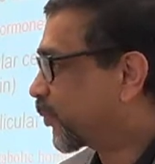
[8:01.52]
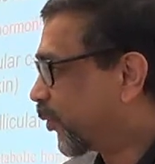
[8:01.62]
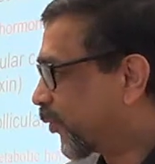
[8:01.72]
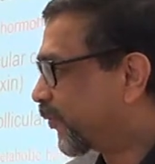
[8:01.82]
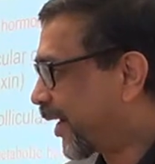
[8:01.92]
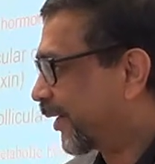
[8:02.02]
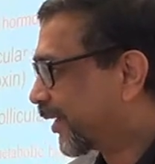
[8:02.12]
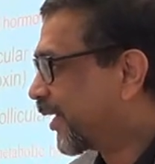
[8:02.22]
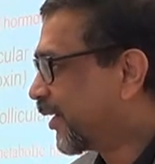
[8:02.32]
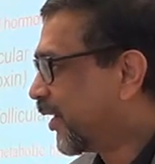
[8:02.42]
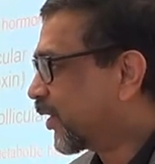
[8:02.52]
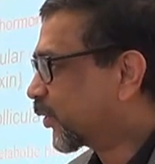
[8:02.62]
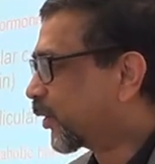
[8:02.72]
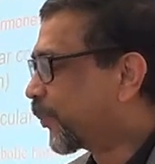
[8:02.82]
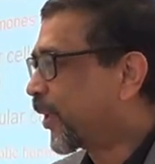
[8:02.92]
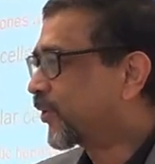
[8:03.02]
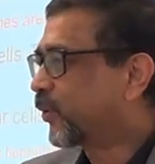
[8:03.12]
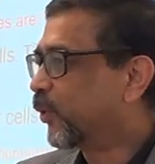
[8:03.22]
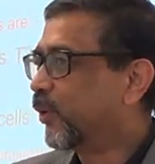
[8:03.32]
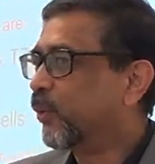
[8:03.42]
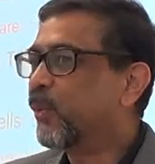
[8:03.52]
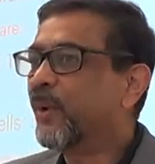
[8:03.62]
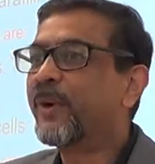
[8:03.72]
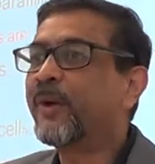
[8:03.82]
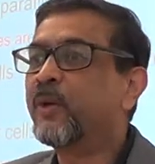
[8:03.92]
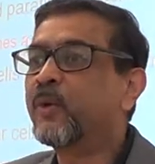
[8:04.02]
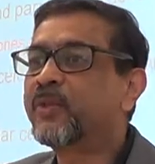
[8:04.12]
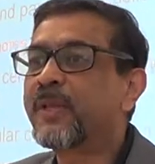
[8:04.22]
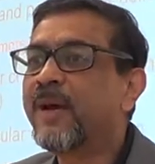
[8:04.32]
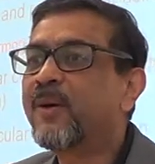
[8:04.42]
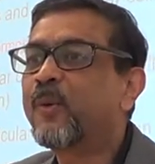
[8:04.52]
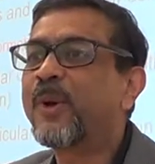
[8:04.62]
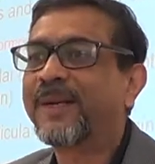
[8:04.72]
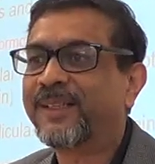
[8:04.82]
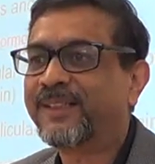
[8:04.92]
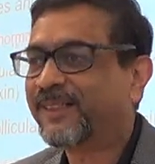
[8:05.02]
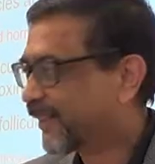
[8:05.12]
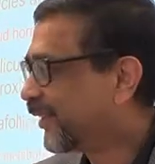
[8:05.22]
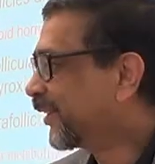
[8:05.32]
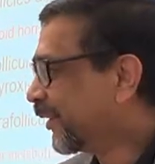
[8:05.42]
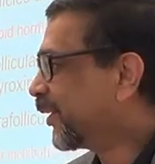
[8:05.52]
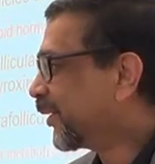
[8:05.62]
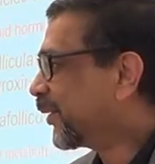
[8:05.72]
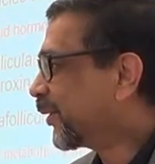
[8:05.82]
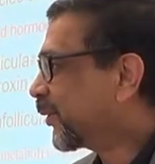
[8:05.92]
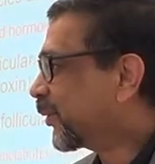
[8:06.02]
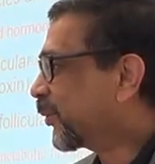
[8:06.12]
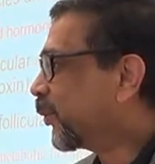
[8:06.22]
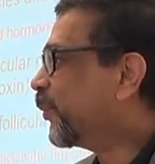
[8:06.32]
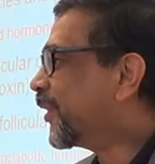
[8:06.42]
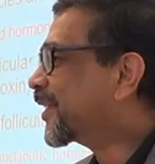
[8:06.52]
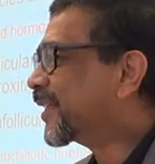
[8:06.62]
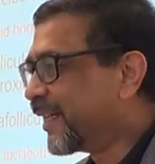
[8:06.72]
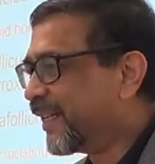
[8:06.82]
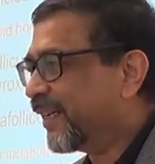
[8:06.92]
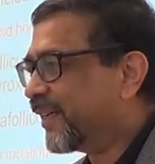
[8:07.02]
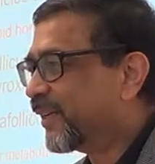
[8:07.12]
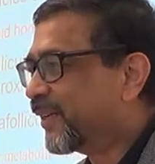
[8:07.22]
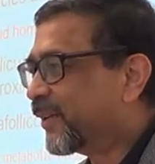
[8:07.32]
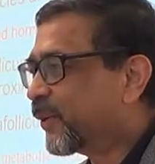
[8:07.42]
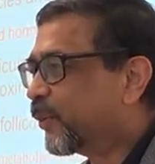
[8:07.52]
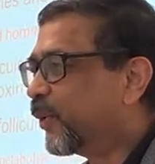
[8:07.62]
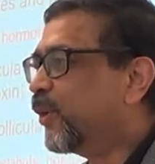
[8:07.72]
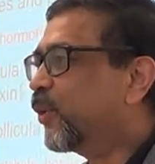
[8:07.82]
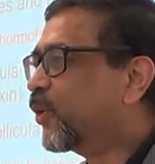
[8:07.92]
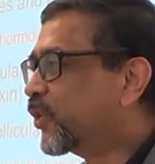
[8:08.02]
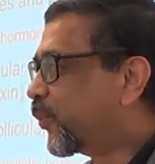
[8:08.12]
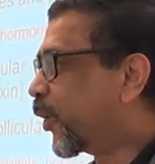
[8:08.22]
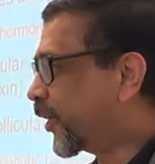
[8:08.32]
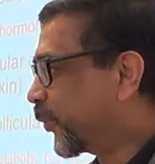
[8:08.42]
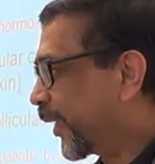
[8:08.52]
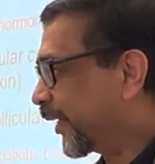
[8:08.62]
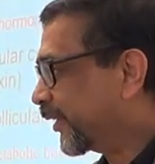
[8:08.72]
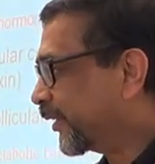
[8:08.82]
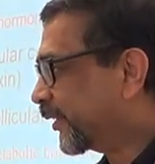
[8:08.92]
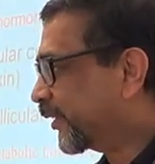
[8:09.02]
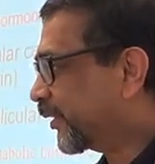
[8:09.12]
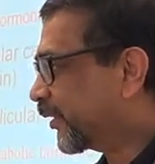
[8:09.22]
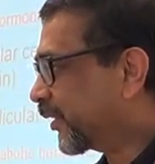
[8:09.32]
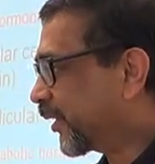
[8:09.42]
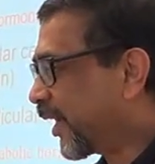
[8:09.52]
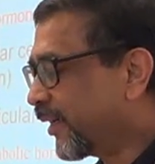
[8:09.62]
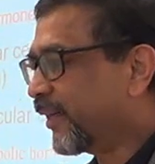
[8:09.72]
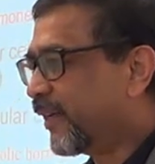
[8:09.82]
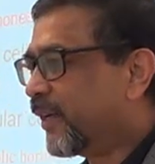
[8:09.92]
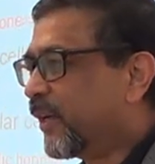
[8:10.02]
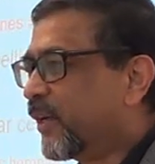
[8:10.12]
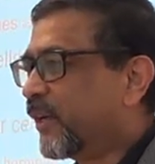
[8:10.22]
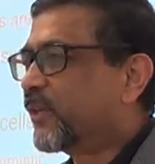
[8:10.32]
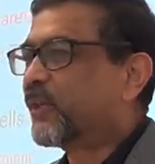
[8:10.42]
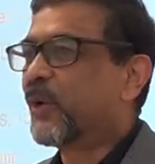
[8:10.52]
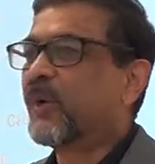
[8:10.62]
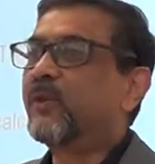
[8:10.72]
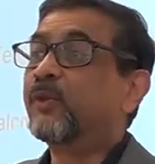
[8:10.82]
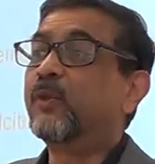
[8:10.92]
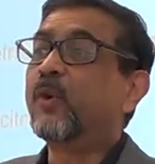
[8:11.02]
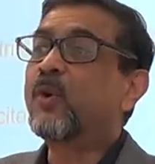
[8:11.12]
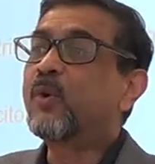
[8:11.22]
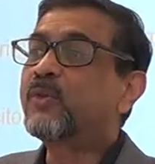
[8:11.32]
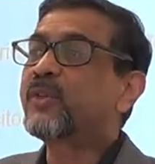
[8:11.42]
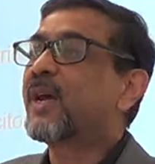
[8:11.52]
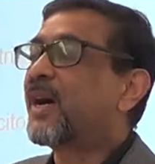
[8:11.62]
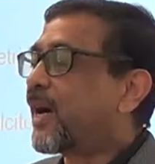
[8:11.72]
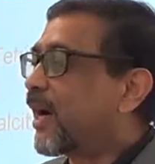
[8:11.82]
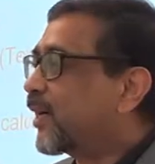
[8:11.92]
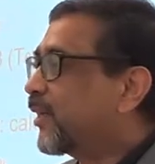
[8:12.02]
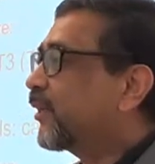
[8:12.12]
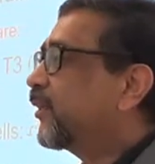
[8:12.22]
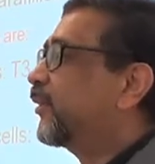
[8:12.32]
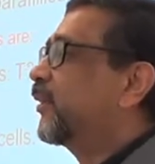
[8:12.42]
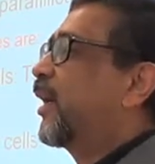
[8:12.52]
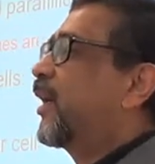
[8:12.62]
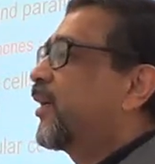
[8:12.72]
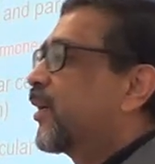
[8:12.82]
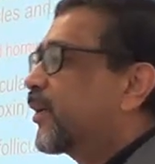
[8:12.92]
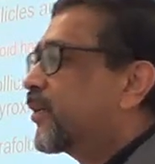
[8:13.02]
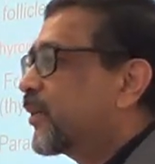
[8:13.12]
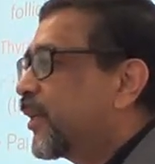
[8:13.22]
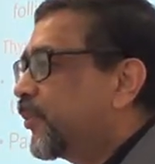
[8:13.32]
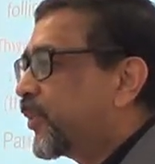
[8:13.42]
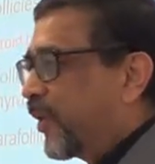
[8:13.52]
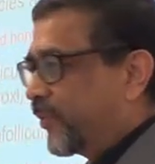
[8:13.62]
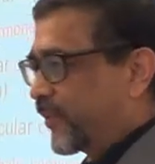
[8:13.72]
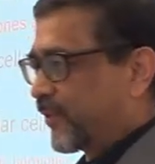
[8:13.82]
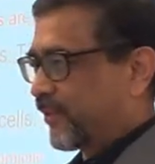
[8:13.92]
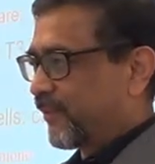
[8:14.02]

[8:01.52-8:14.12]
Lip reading: more fat, right? So the person will lose the weight, will be skinny, will lose body weight, right? So those are the symptoms